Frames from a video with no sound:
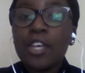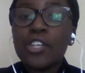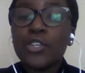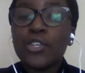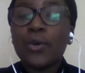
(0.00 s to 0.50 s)

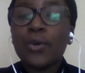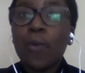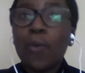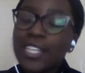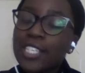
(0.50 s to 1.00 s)
So
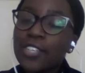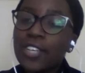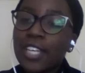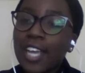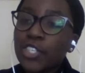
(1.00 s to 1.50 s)
1 degree
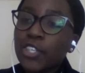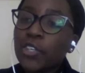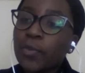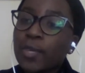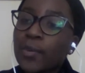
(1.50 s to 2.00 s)
in
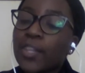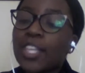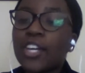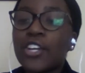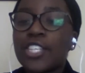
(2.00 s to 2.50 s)
astronomy with a
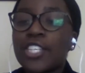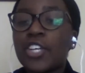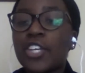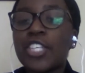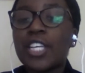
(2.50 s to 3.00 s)

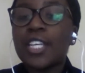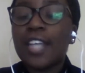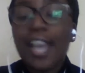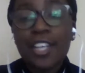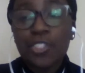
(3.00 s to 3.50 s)
concentration in
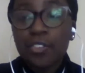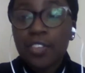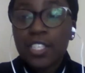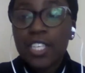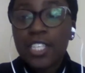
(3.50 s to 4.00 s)

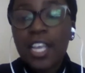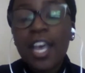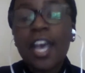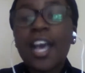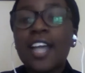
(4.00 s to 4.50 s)
astrophysics,
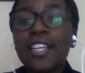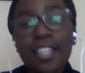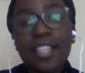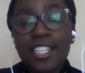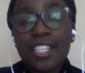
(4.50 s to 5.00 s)
and
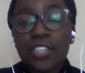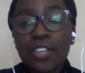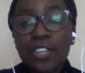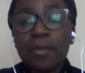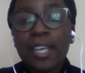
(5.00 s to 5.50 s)
another
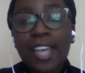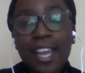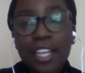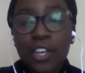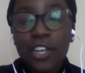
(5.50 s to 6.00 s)
degree in
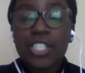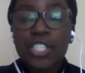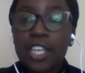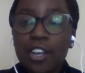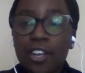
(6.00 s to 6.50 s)
mechanical
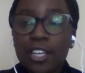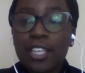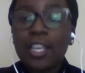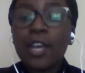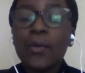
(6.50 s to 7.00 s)
engineering
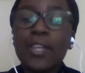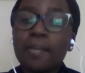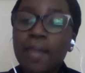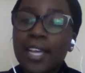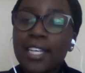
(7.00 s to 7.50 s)
with a
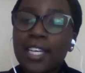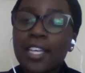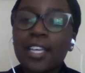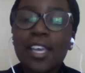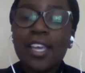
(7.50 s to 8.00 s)
minor
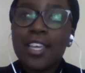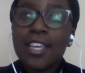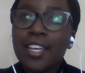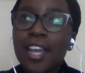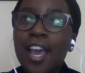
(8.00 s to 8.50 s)

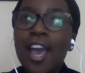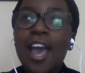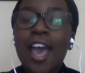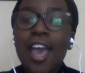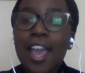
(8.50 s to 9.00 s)
in
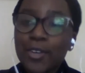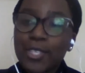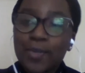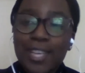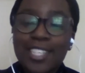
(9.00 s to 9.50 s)

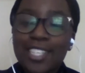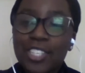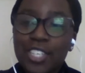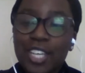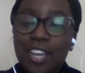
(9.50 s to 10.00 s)
aerospace
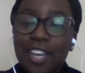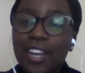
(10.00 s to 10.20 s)
engineering.